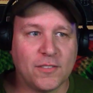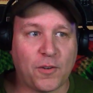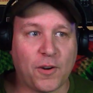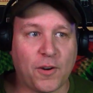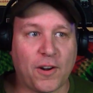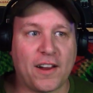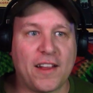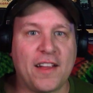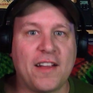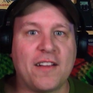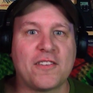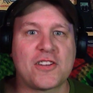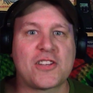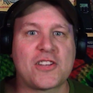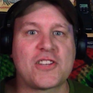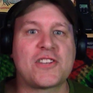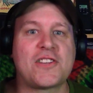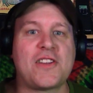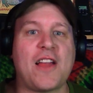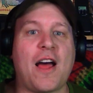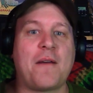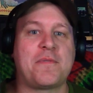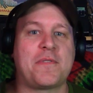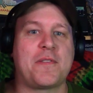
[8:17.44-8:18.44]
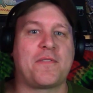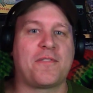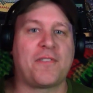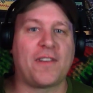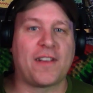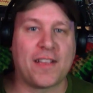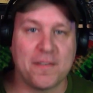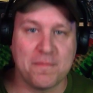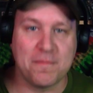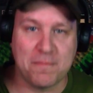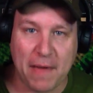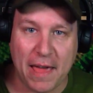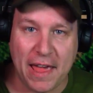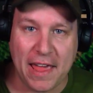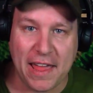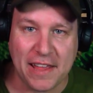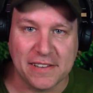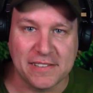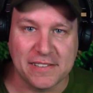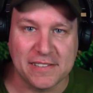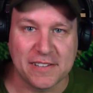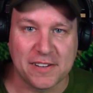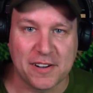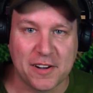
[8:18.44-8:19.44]
We're here to stop the freaking
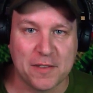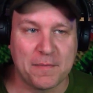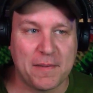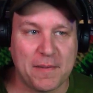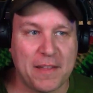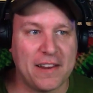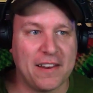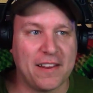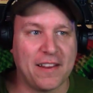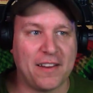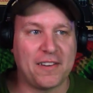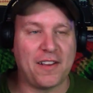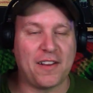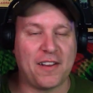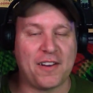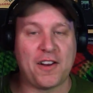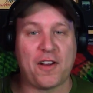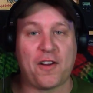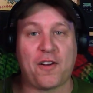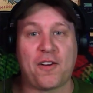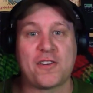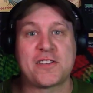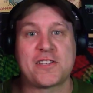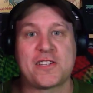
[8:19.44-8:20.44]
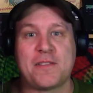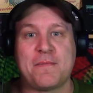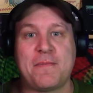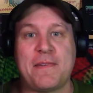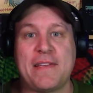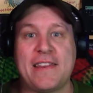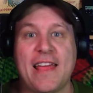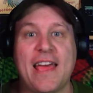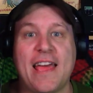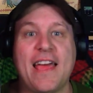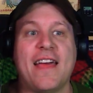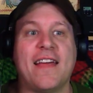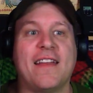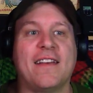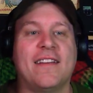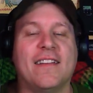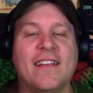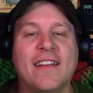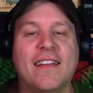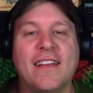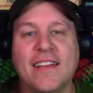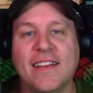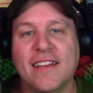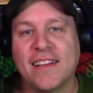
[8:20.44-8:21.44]
pain. You know what I mean? It, it hurts to be dead.
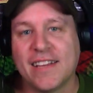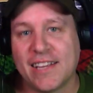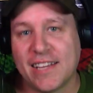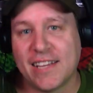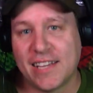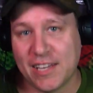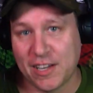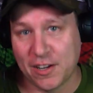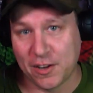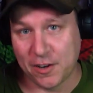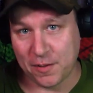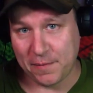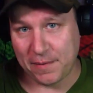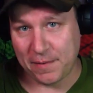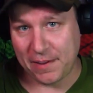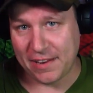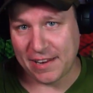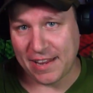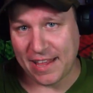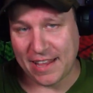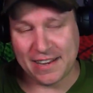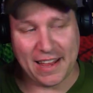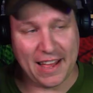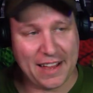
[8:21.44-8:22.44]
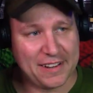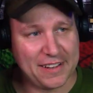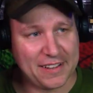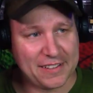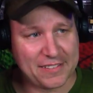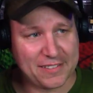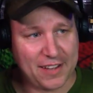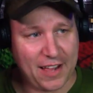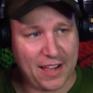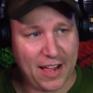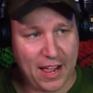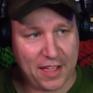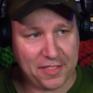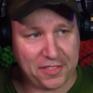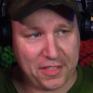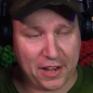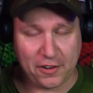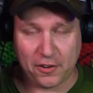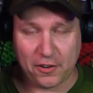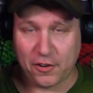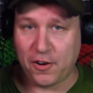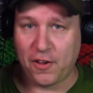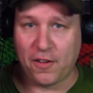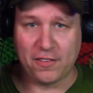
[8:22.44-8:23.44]
You know what I mean? And I just, I, I
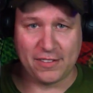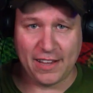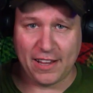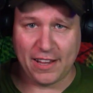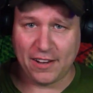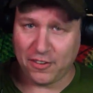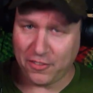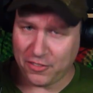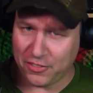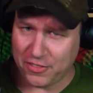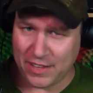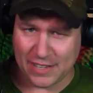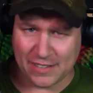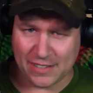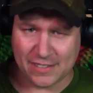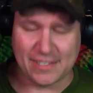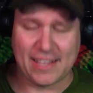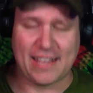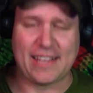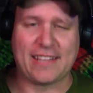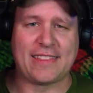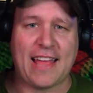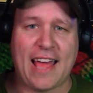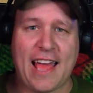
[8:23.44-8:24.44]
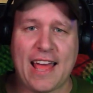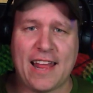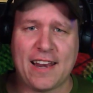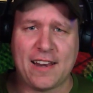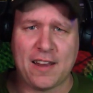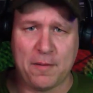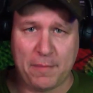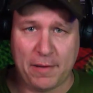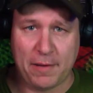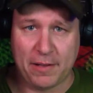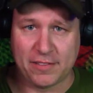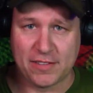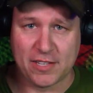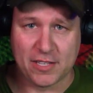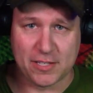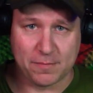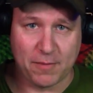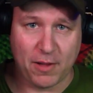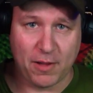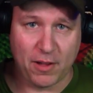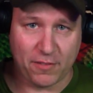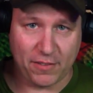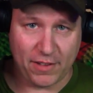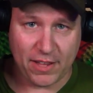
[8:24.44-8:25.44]
don't know, little things like that about this
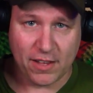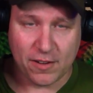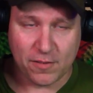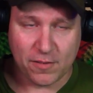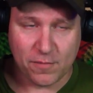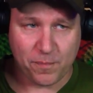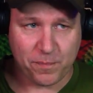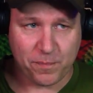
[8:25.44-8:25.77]
movie.